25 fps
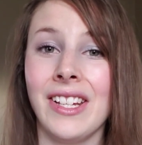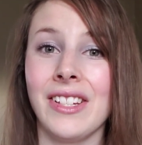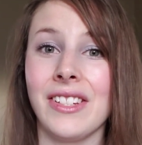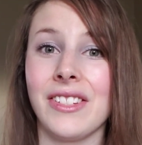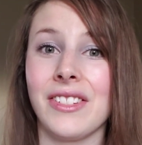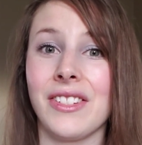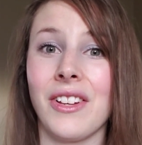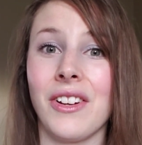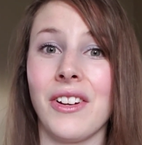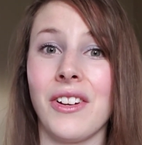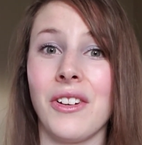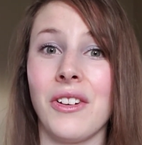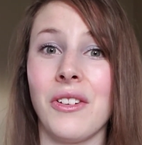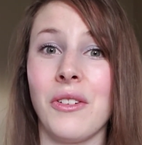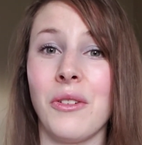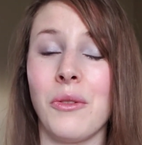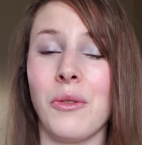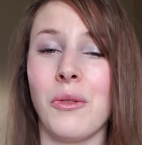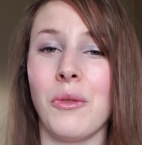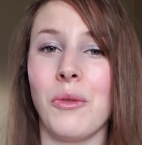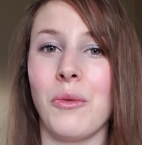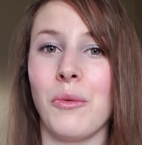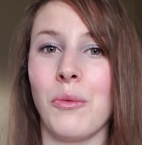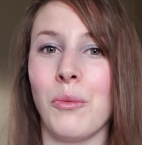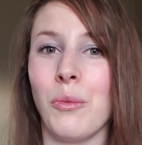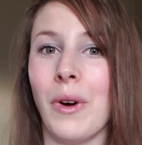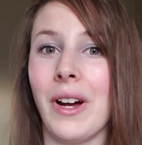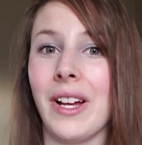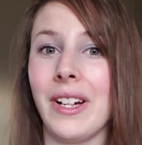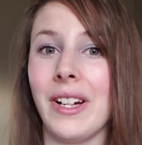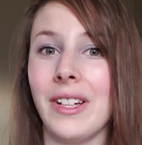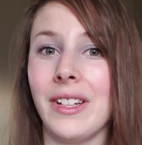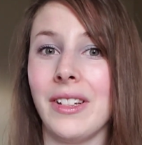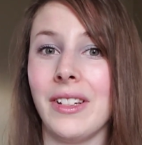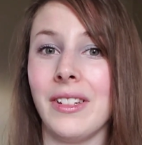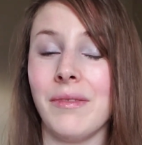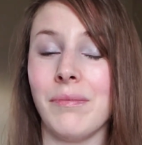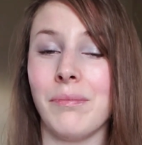So
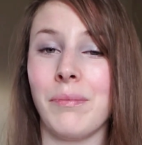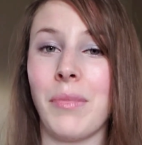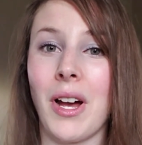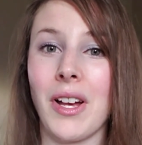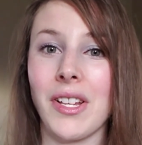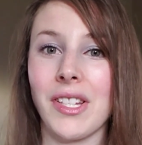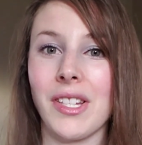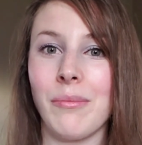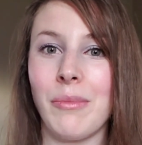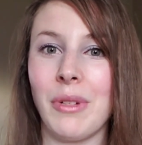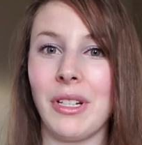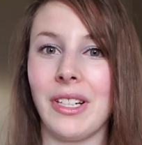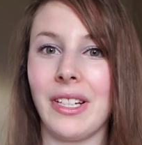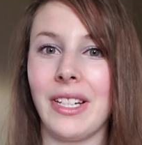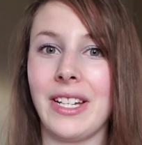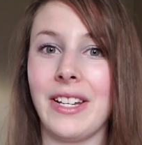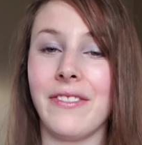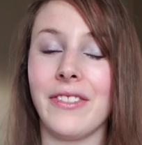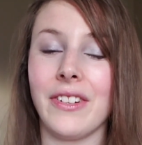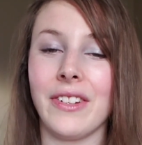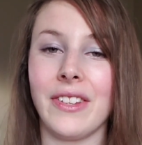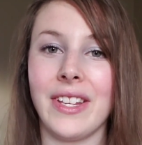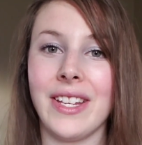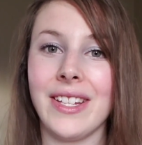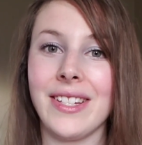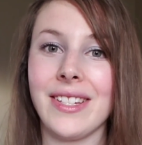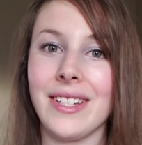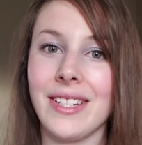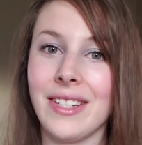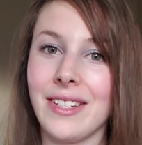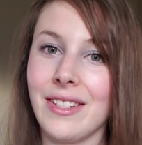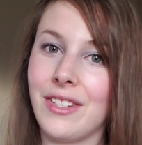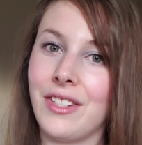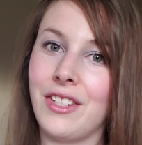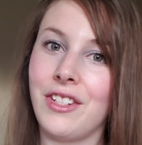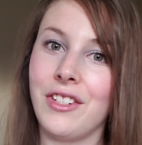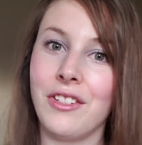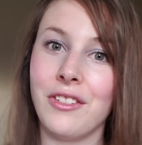one possibility for this
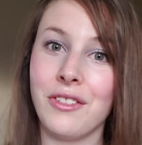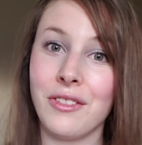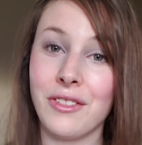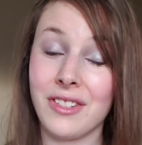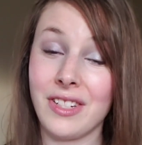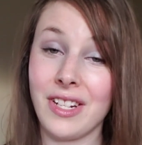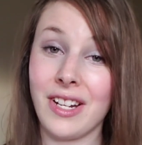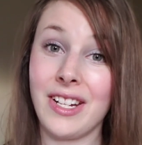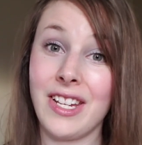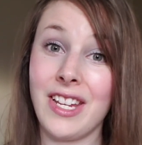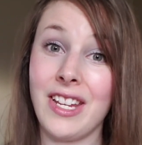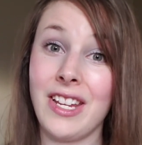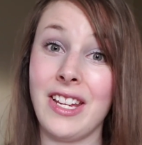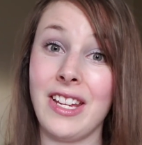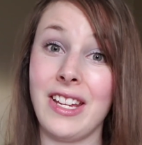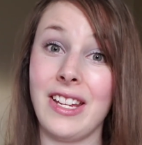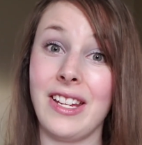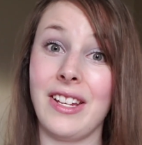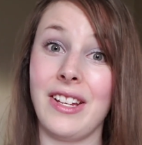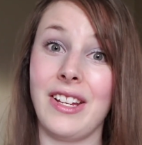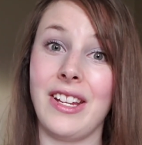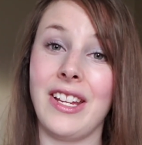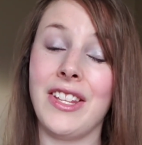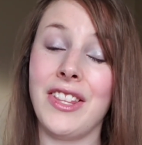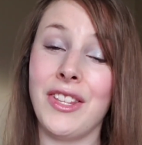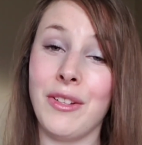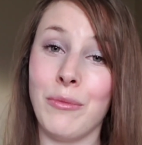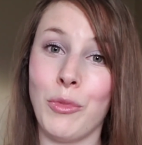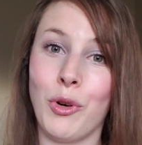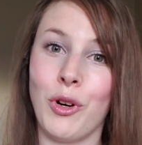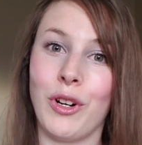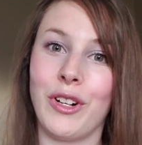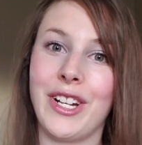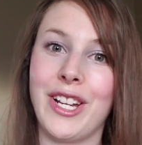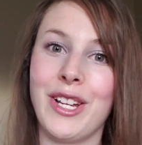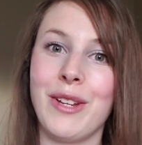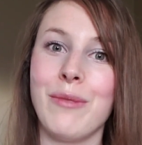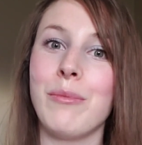is to study in the
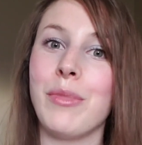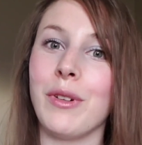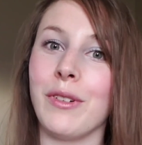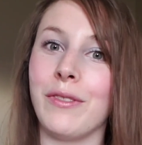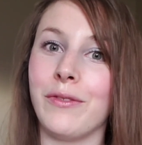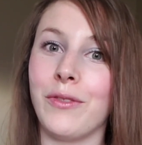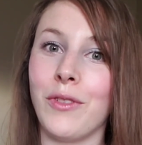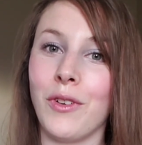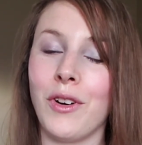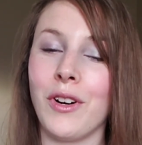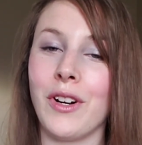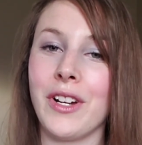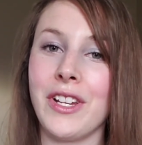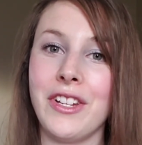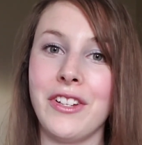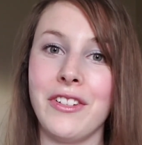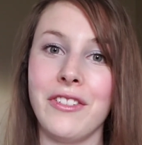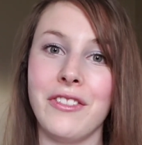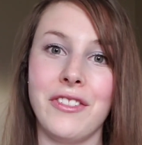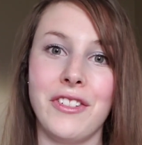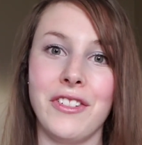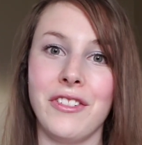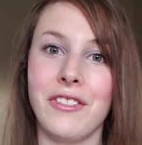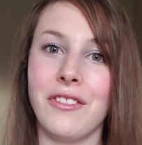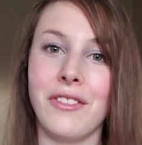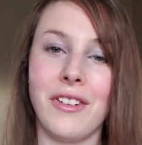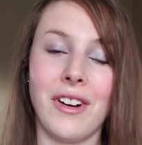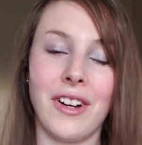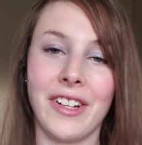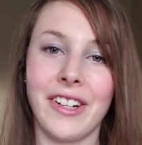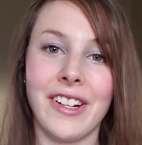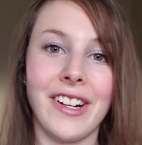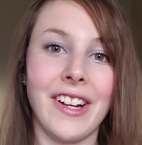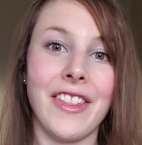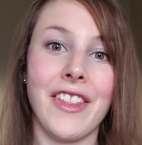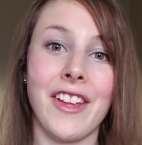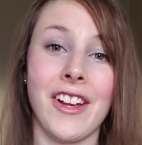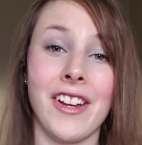morning before you do all
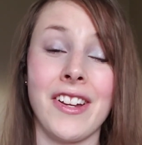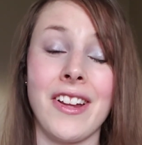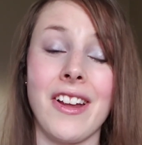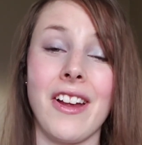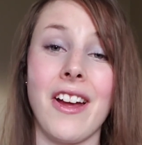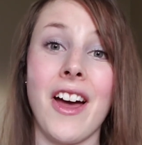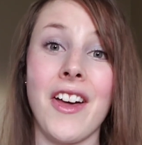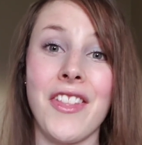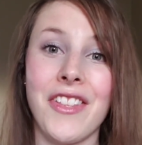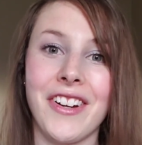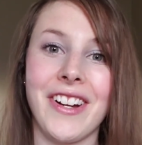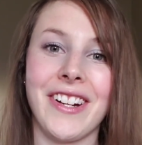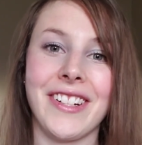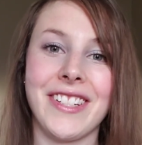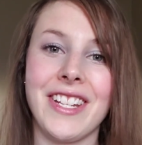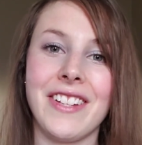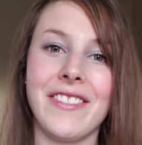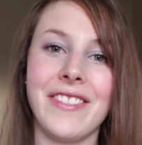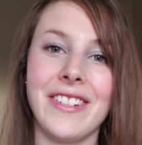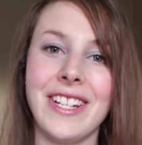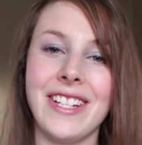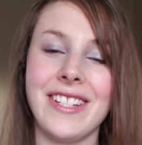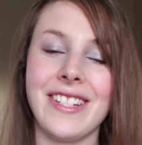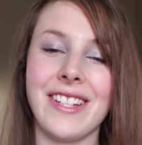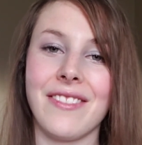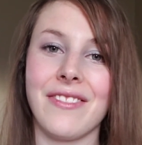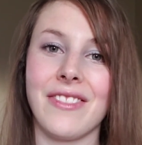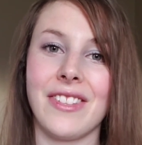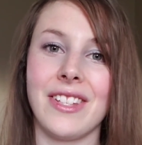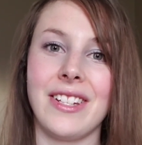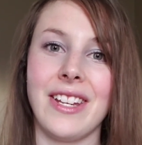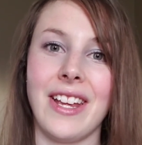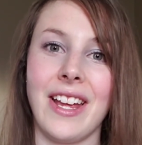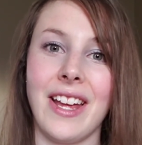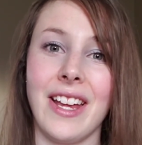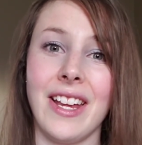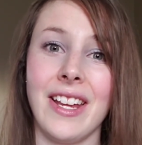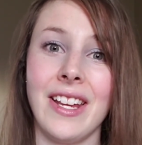your other activities of the
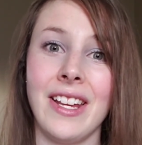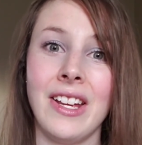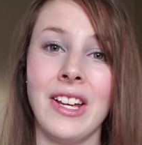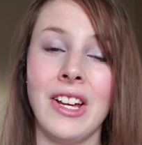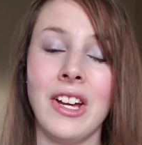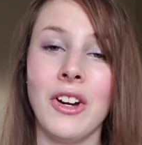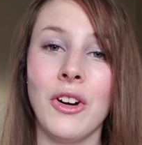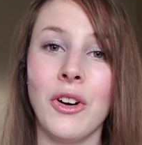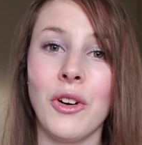day.